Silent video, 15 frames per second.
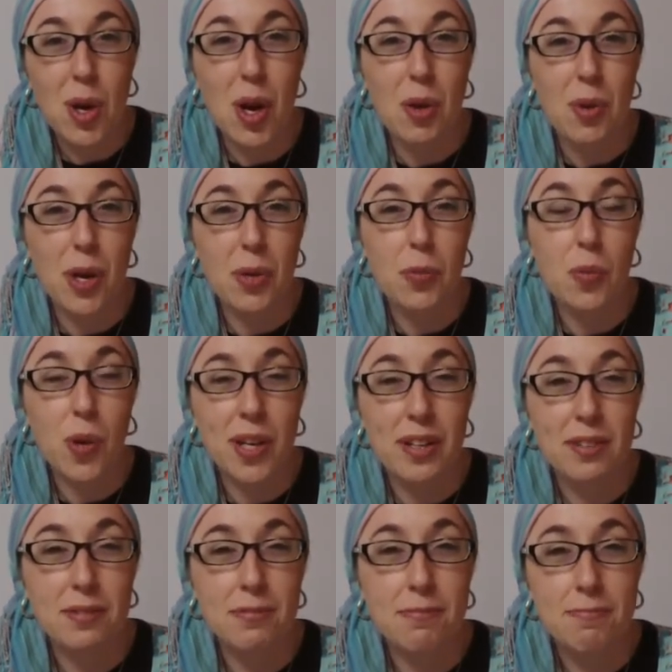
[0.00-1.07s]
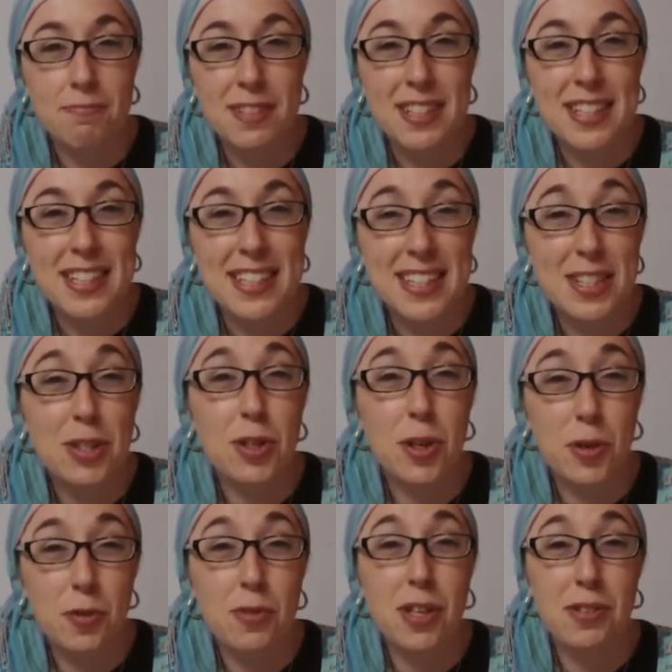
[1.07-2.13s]
around one of his or
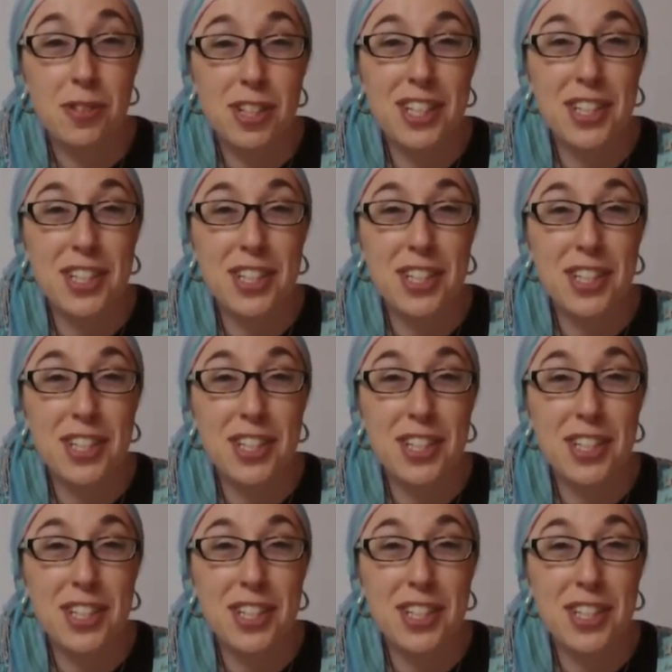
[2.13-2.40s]
her favorite